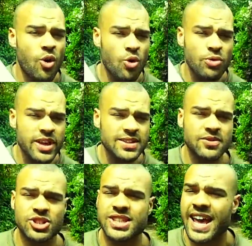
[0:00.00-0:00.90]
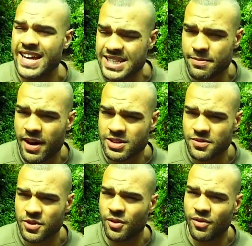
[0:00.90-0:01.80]
All this for just £80
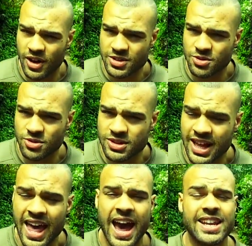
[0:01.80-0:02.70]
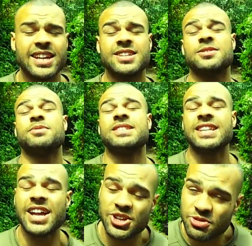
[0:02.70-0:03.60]
for your first course, and then a
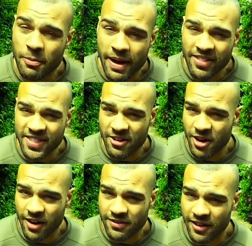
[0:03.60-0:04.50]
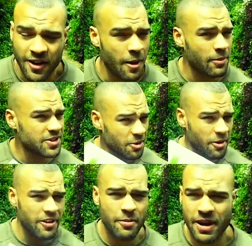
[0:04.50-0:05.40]
substantial amount thereafter. But don't
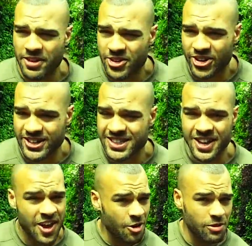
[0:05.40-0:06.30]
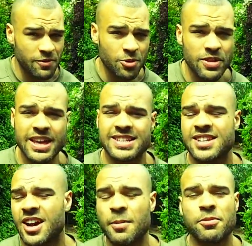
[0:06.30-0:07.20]
worry about the cost. With all this,
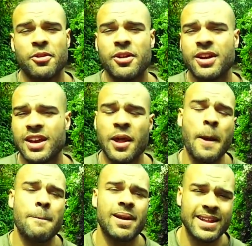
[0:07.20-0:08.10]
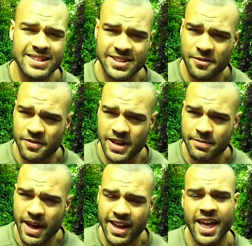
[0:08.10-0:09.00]
I'm throwing in plenty of
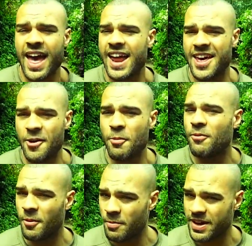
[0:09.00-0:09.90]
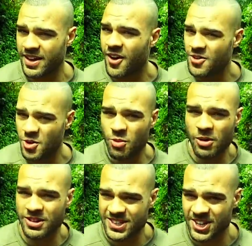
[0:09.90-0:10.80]
feedback and help from me, your
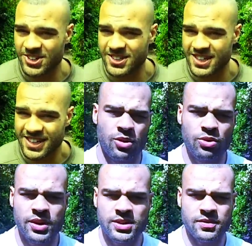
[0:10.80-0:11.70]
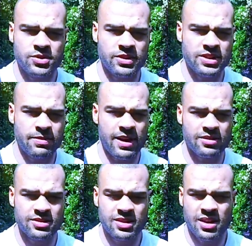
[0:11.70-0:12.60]
wellness coach. All this for
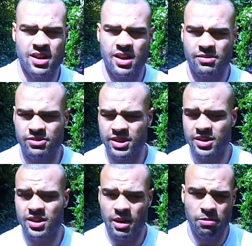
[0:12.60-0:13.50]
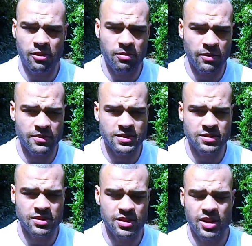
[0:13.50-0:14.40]
£20 every couple of months.
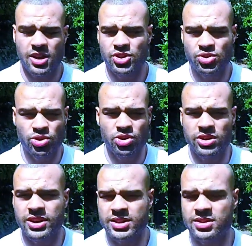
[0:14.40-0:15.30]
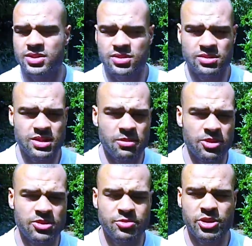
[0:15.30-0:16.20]
And sure, you could listen to someone
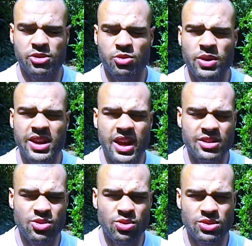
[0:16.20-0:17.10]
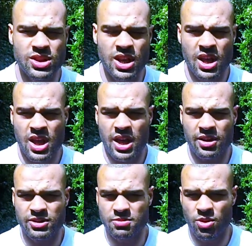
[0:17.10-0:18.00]
who's been on a weekend course and
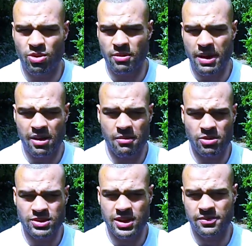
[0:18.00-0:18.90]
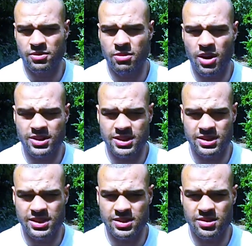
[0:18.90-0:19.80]
knows more about a multi-level
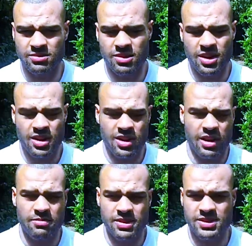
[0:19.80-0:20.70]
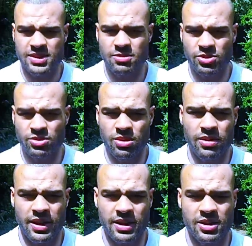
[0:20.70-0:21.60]
marketing system and business models
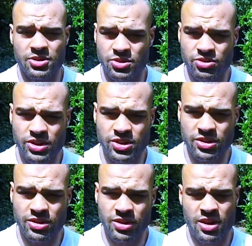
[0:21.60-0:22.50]
than nutrition,